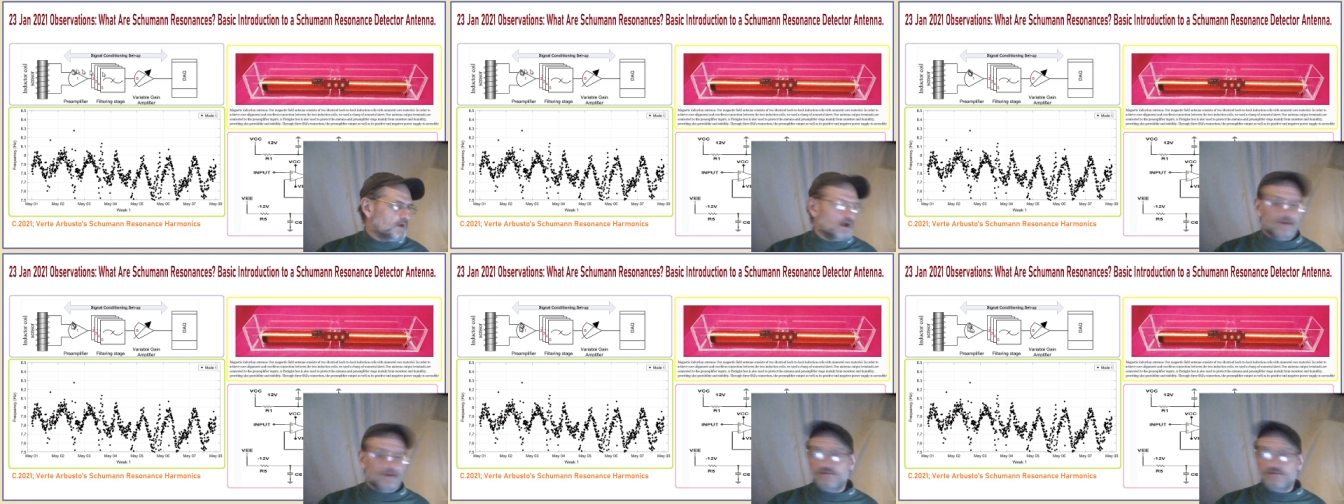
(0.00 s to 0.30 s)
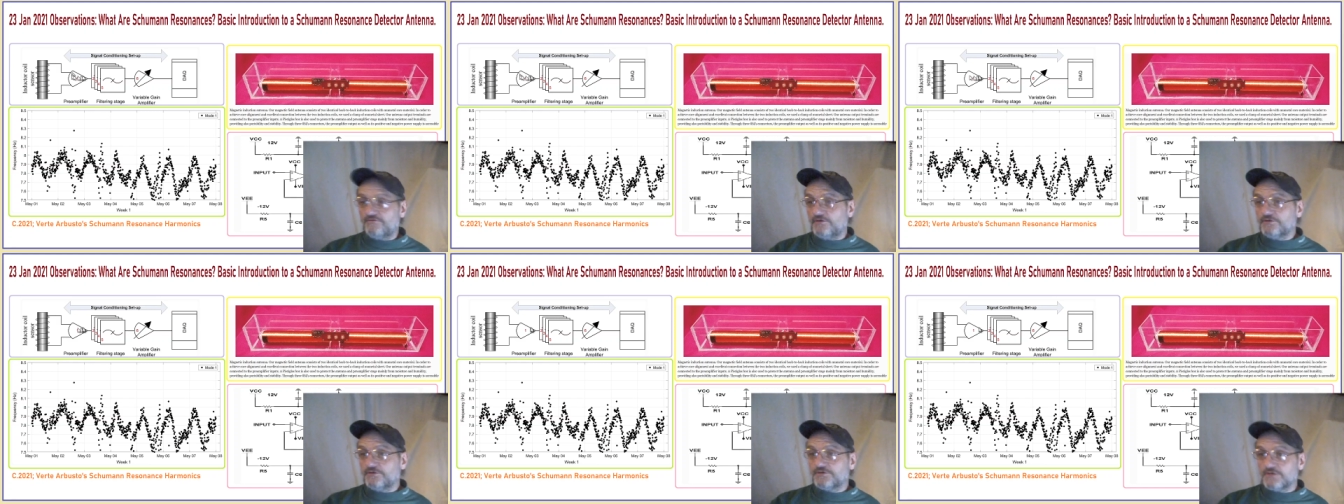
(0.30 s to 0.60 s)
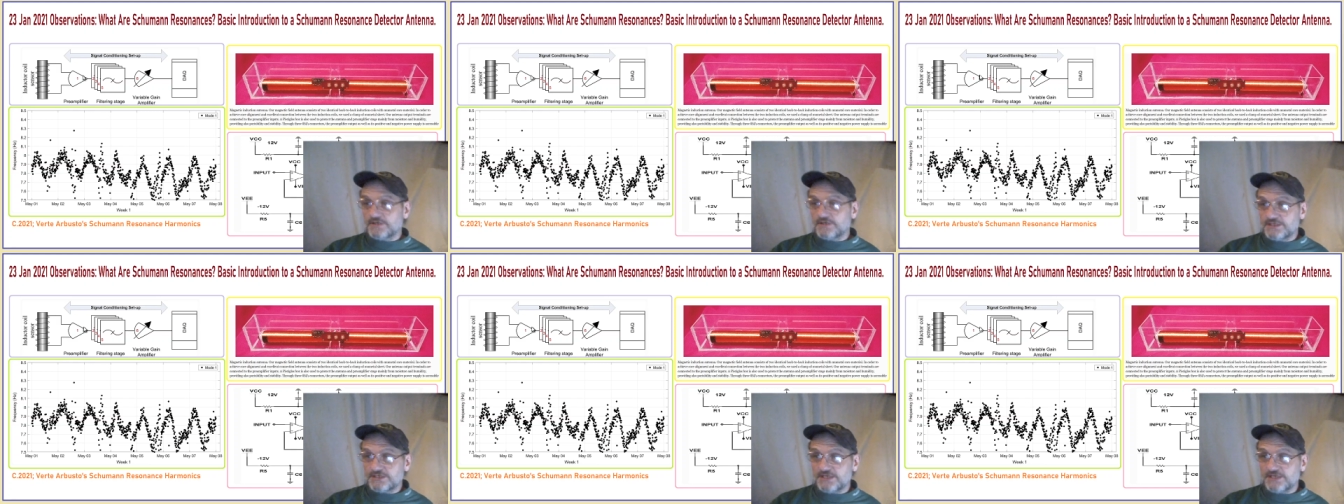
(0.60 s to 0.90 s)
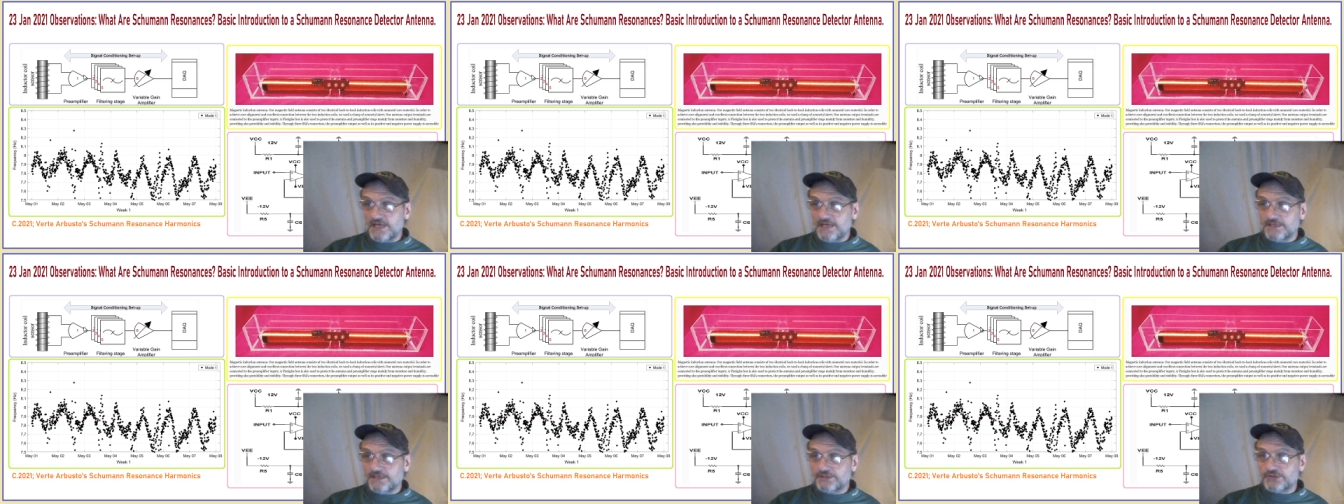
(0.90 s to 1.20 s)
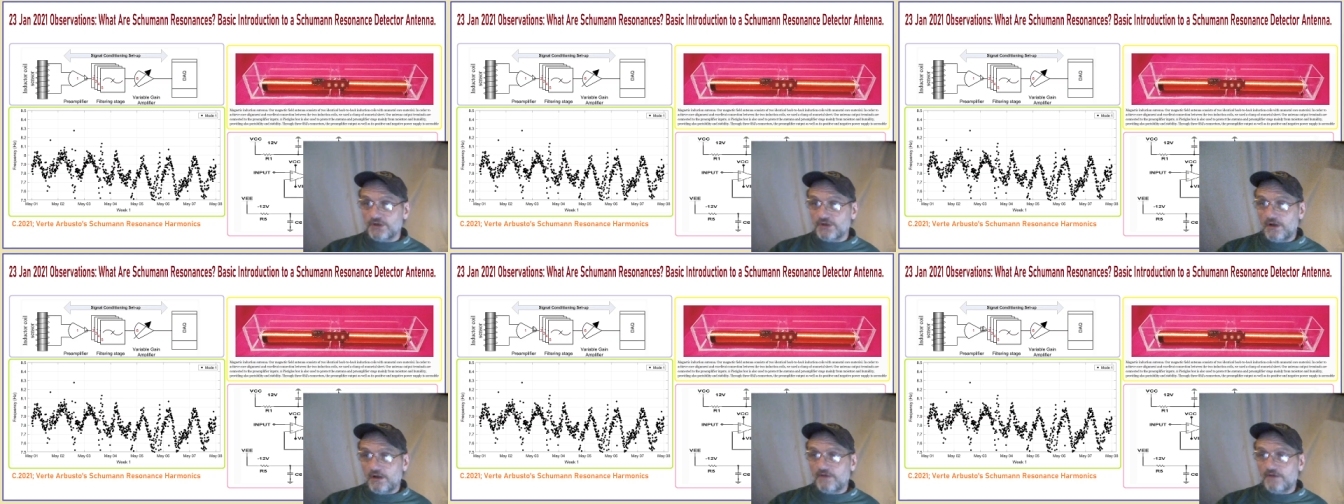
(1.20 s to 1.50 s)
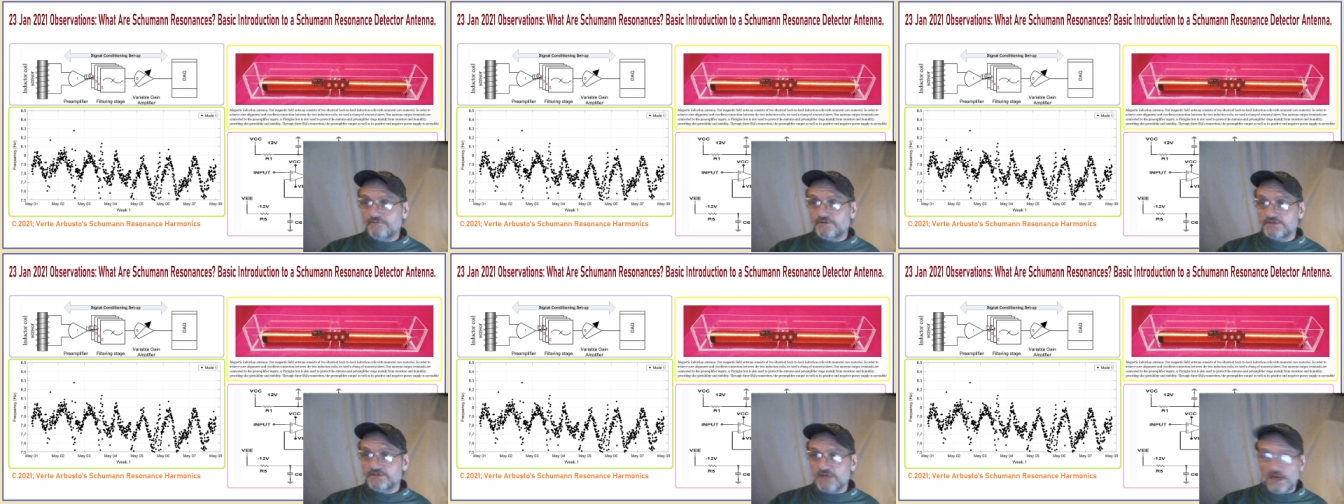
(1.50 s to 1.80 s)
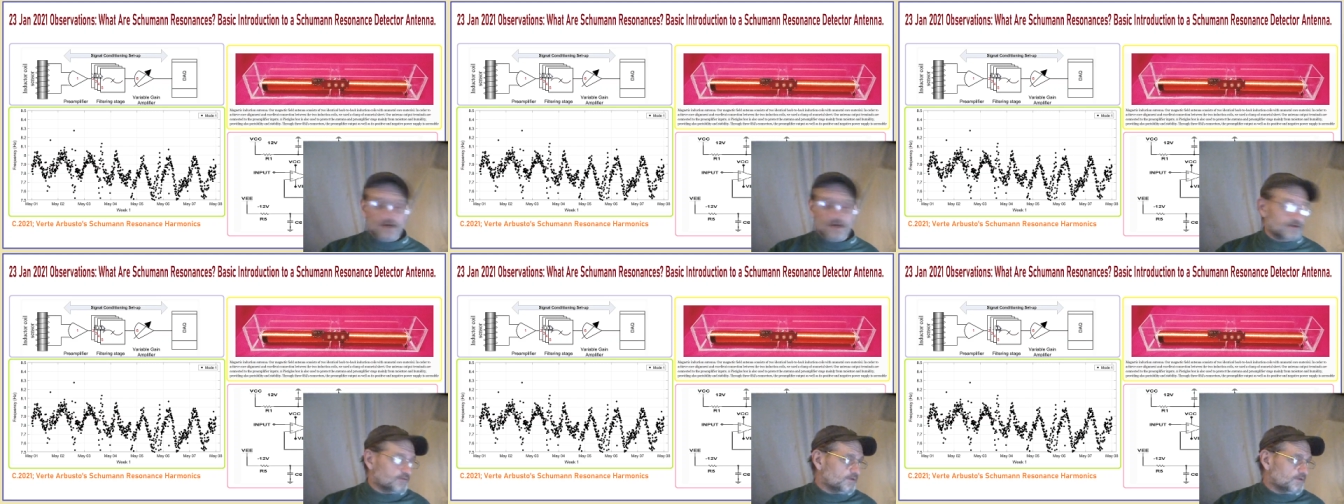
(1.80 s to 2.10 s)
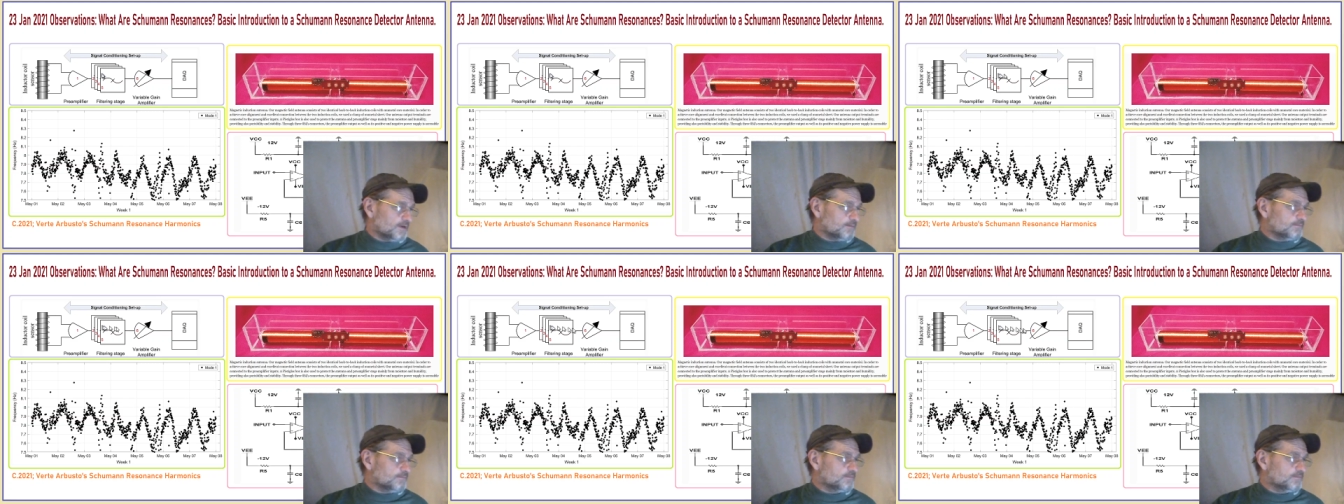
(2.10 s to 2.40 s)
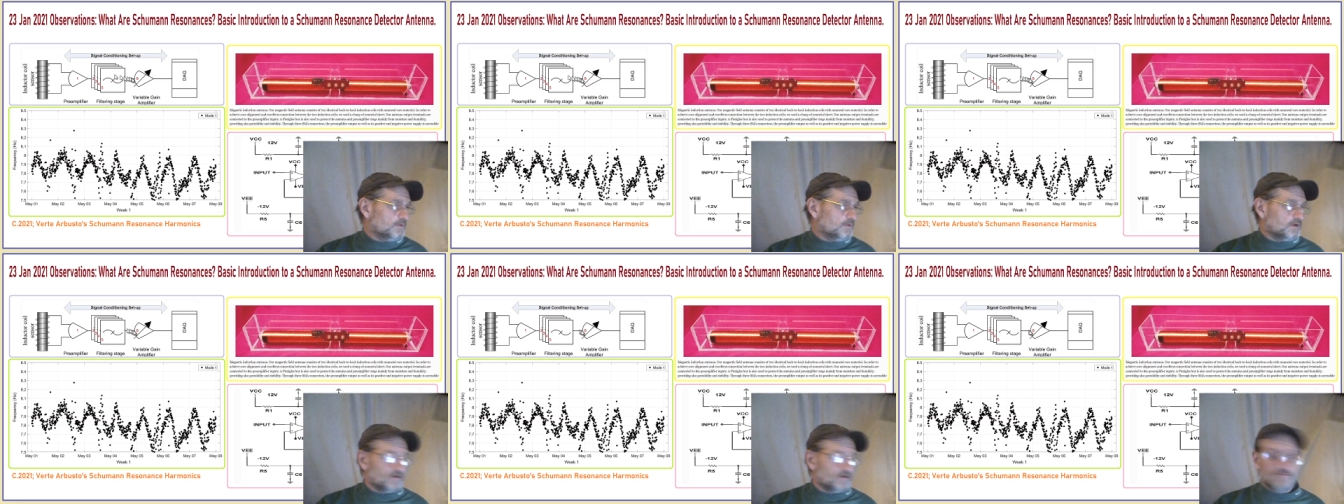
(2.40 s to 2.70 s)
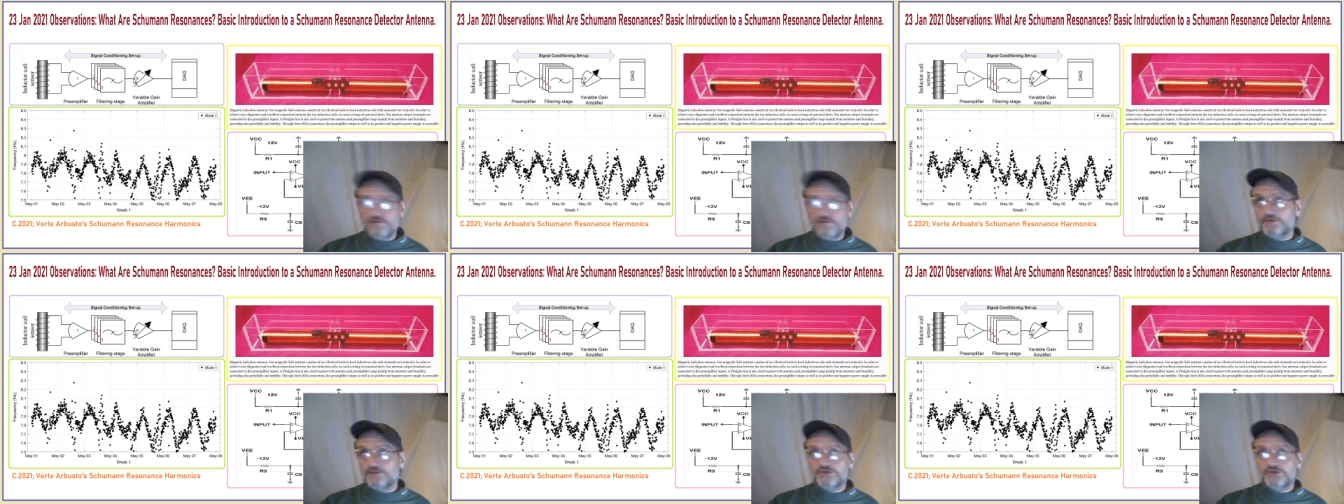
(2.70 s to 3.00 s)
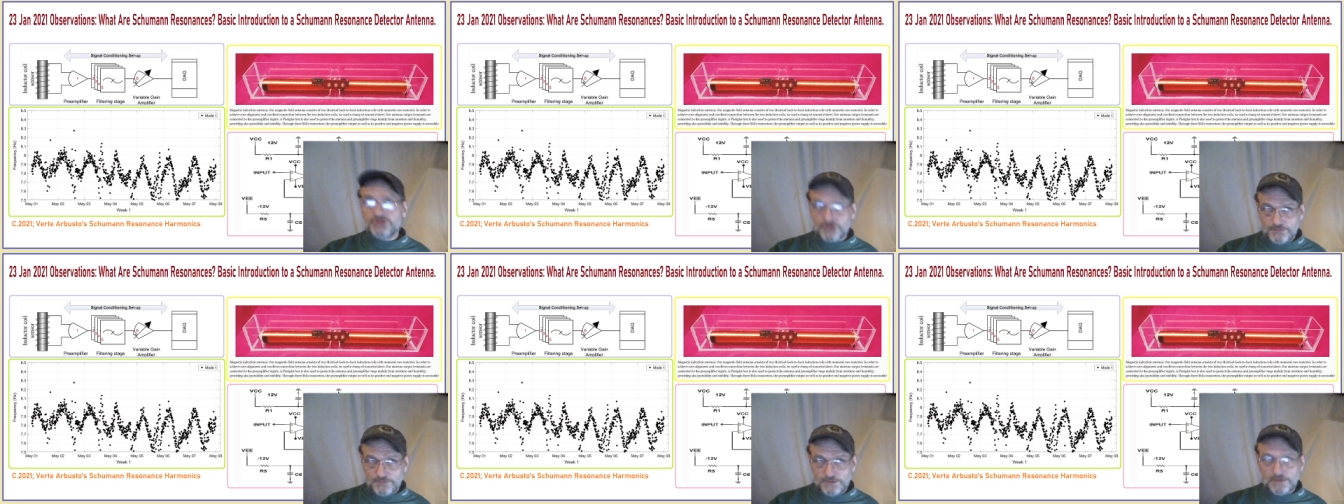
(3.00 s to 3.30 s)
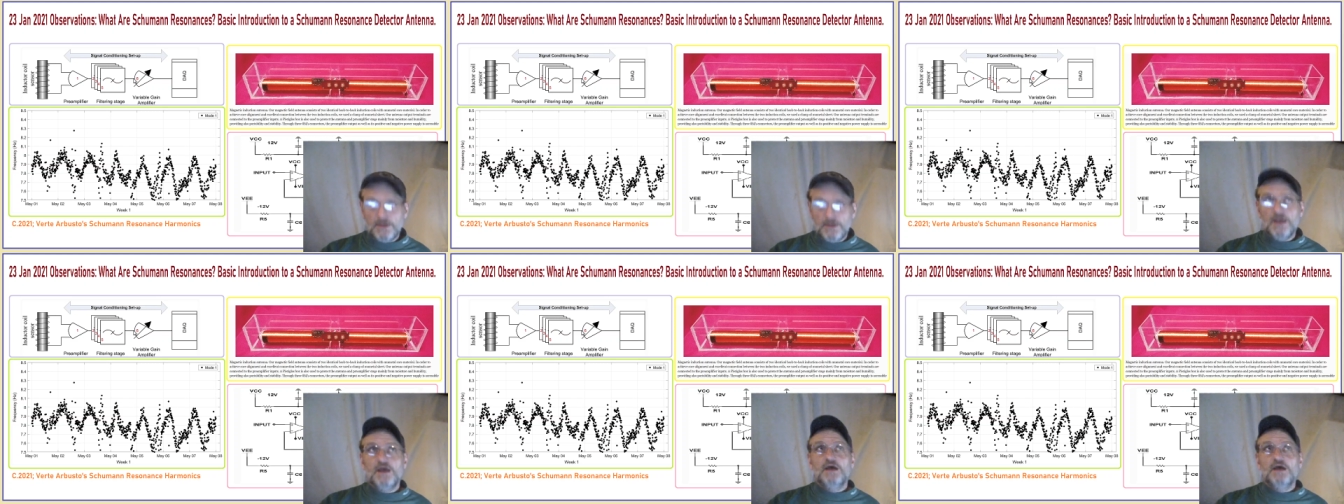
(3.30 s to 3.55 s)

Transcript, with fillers: uh, the filtering stage of the diagram of the Schumann,